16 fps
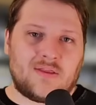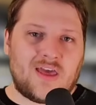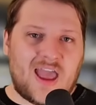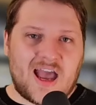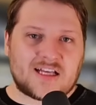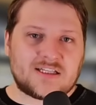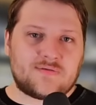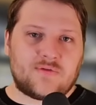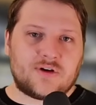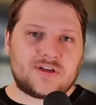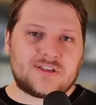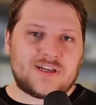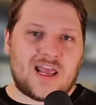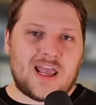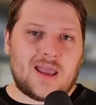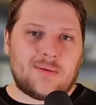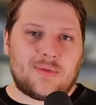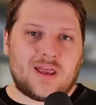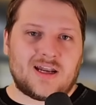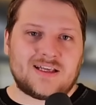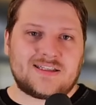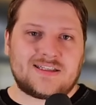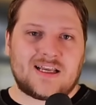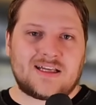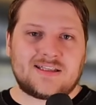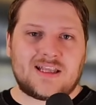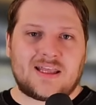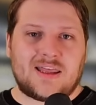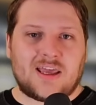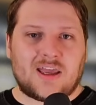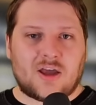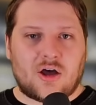ask for his name and he says
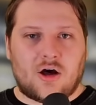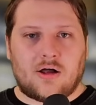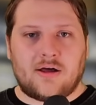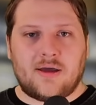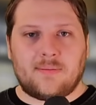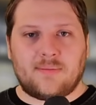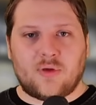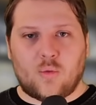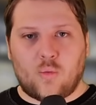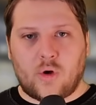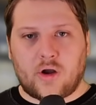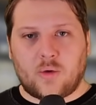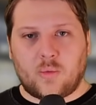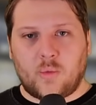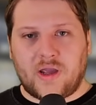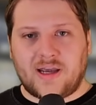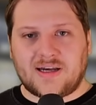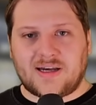that they can call him the one-winged